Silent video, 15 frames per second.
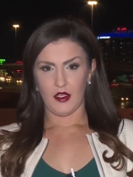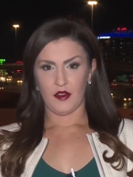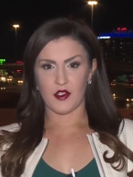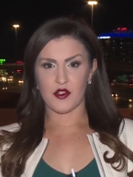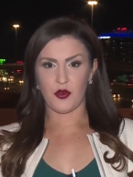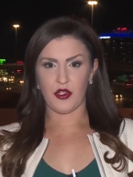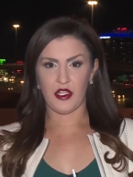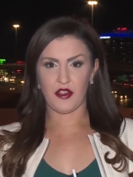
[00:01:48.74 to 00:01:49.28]

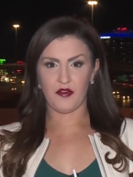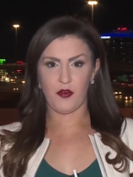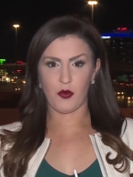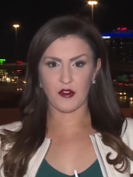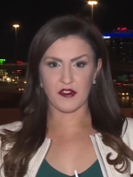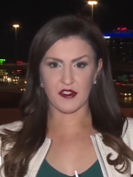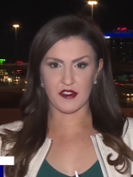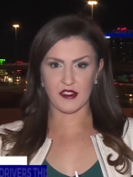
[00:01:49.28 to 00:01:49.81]
The Joining
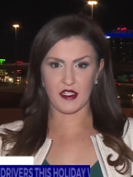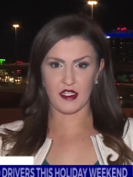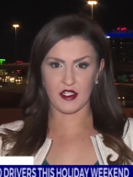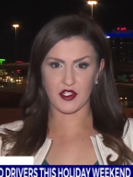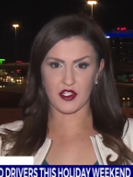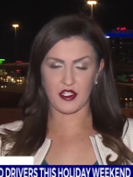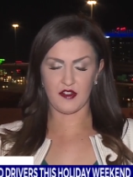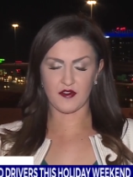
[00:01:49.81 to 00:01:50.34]
Forces
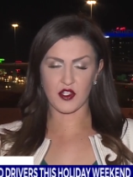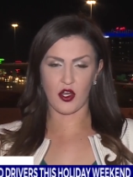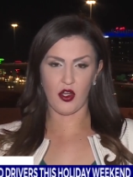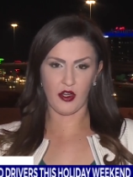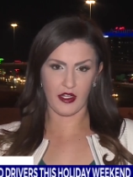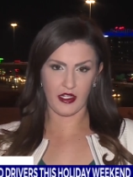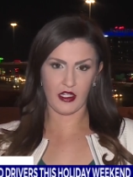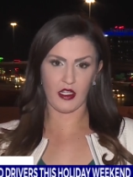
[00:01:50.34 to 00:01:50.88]
initiative
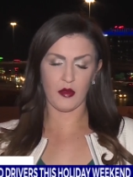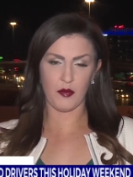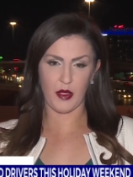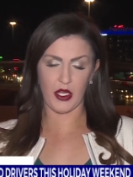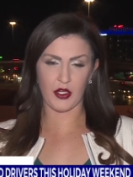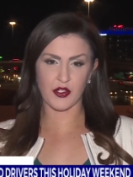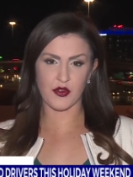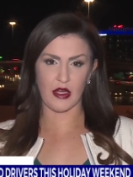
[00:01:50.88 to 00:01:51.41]
targeting
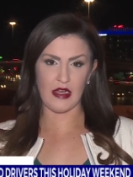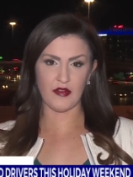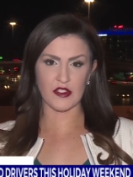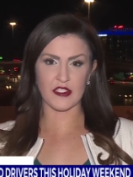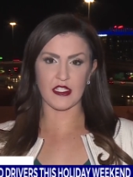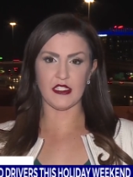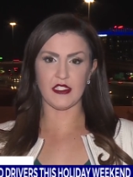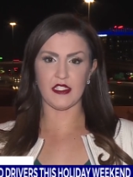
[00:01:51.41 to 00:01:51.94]
impaired
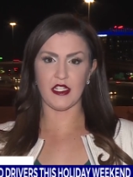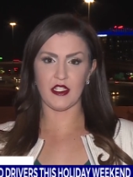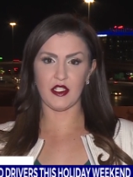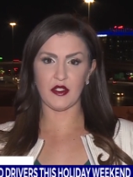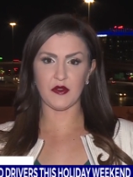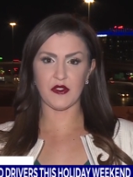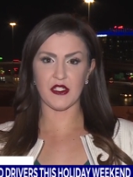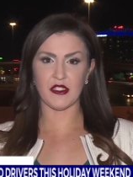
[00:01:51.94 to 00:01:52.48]
drivers
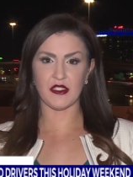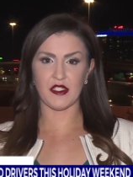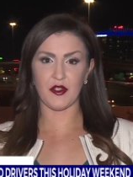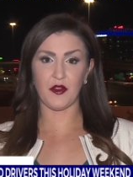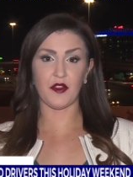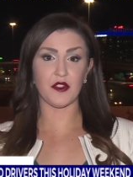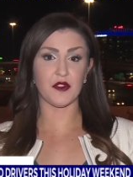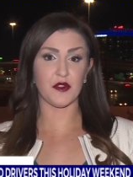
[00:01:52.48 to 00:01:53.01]
continues
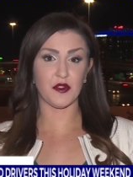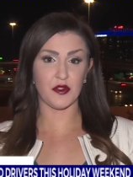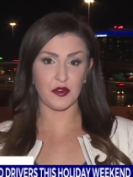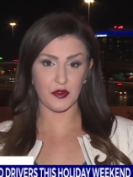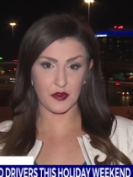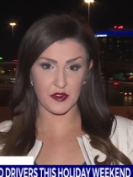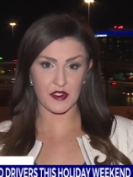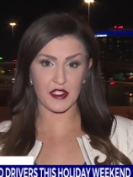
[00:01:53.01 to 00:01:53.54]
until this
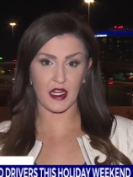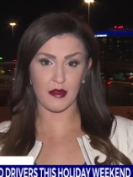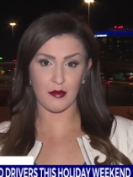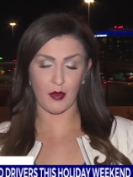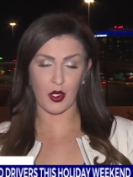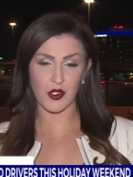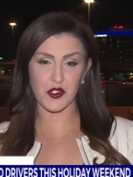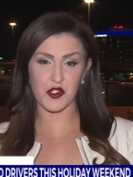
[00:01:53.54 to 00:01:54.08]
Tuesday,
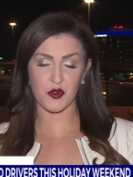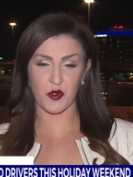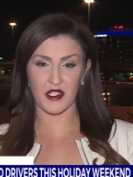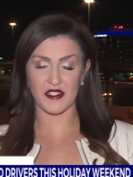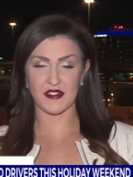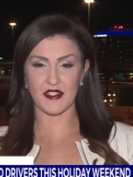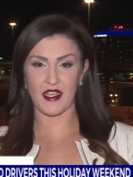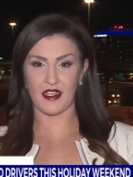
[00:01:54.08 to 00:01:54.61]
March
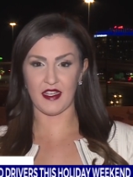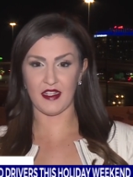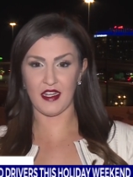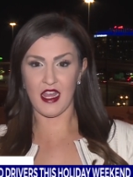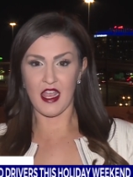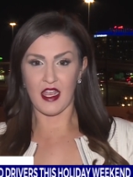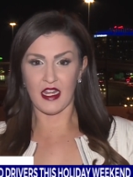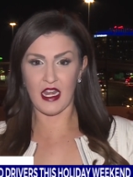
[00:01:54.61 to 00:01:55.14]
22nd.
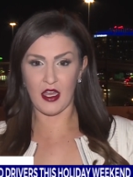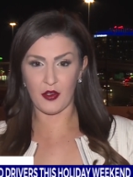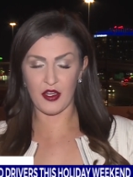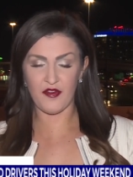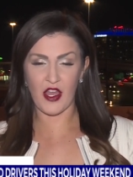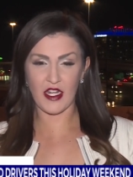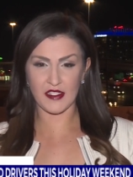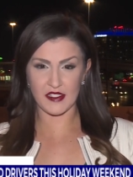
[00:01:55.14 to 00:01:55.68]
Now,
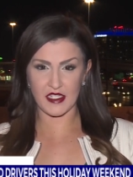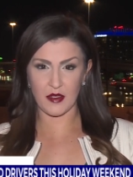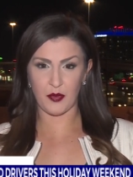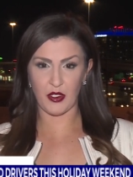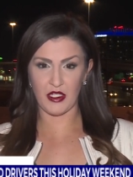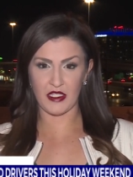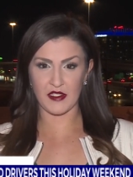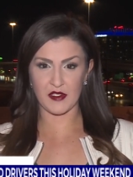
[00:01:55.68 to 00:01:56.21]
Nevada
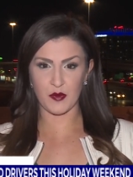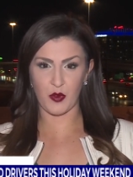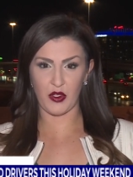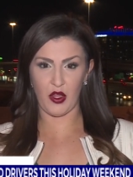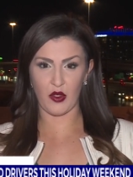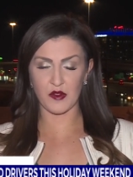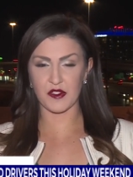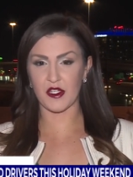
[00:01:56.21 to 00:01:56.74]
State Police
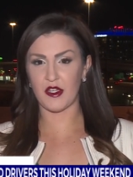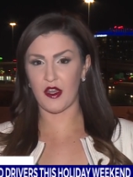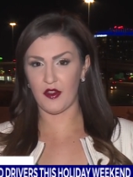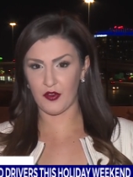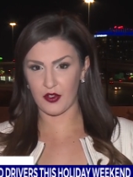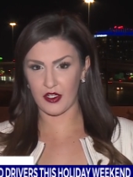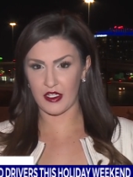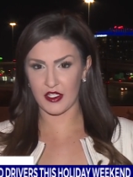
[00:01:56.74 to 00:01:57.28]
will host
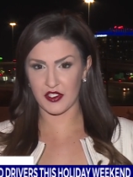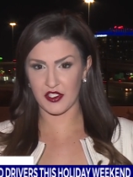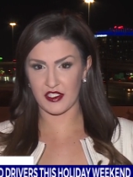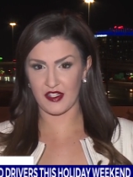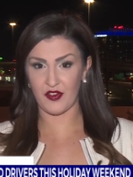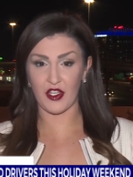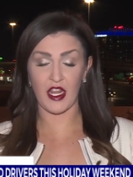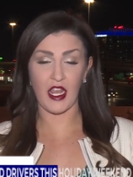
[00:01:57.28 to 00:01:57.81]
another
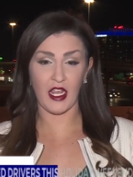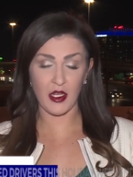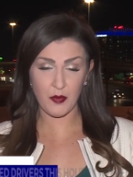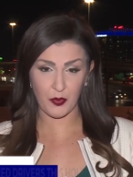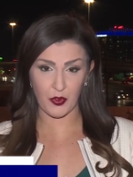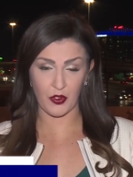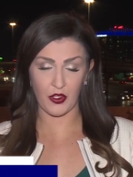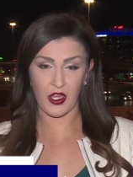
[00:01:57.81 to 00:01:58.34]
initiative in
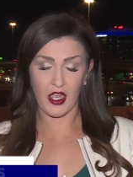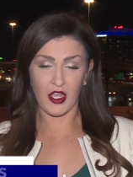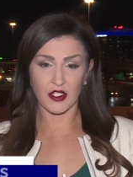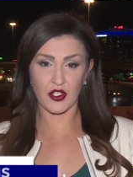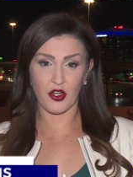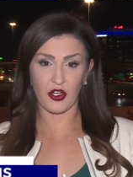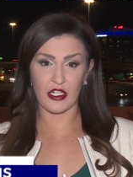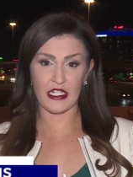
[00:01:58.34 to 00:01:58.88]
April
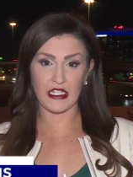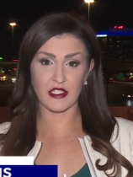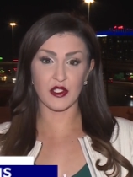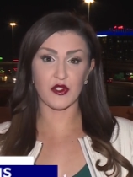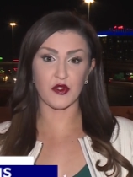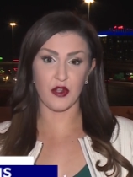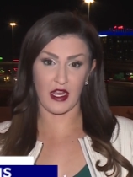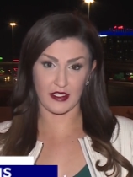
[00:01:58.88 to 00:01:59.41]
targeting
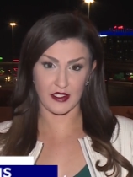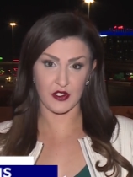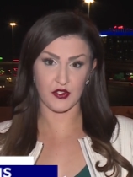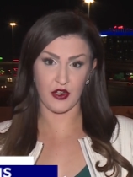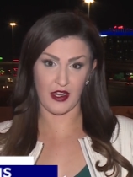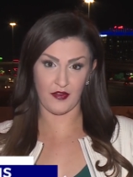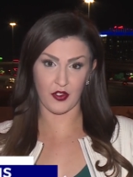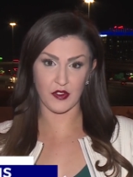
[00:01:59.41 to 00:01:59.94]
distracted
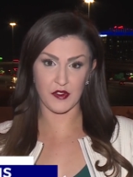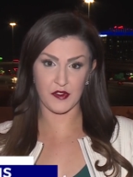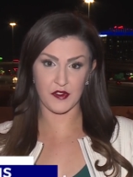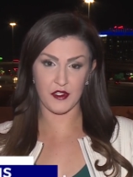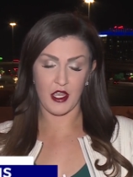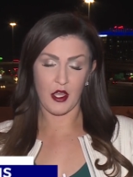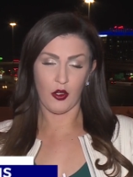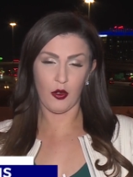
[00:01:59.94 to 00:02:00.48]

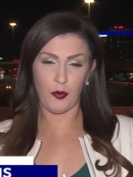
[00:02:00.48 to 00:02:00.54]
drivers.